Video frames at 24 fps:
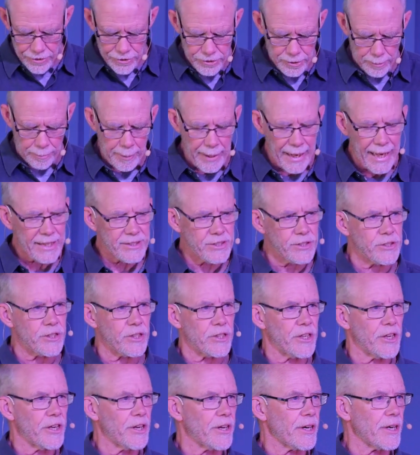and there's a passage
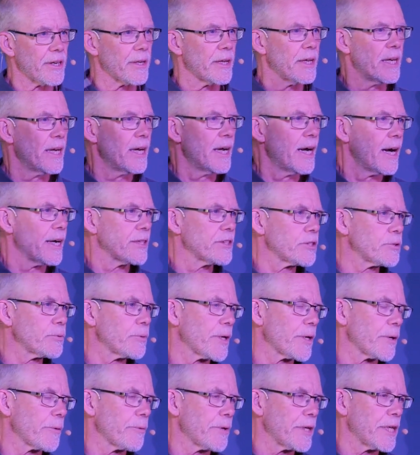in here I just
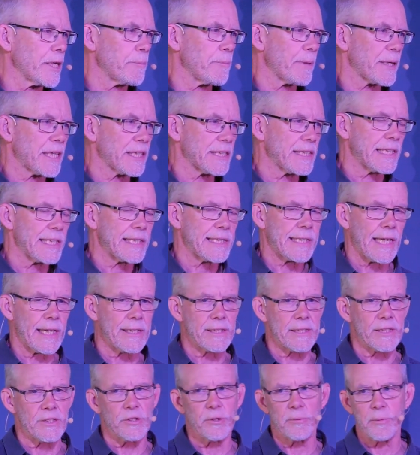want to read because he says
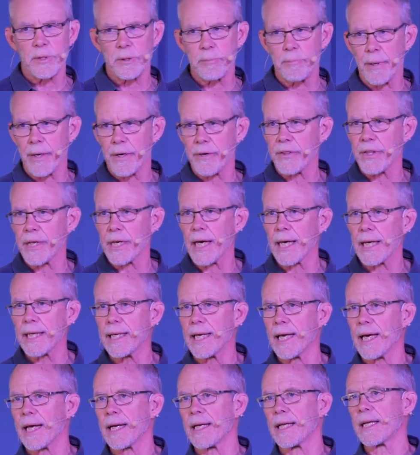it so much better than I
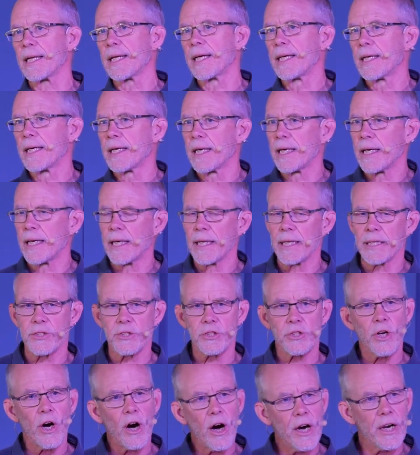can, and
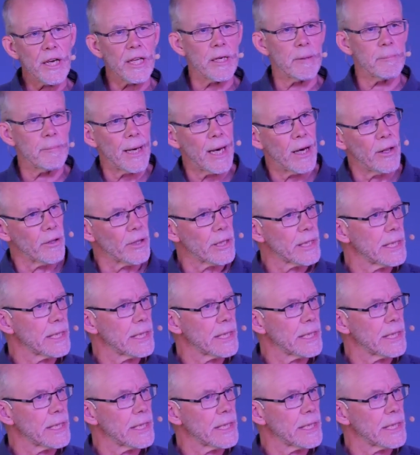it's talking about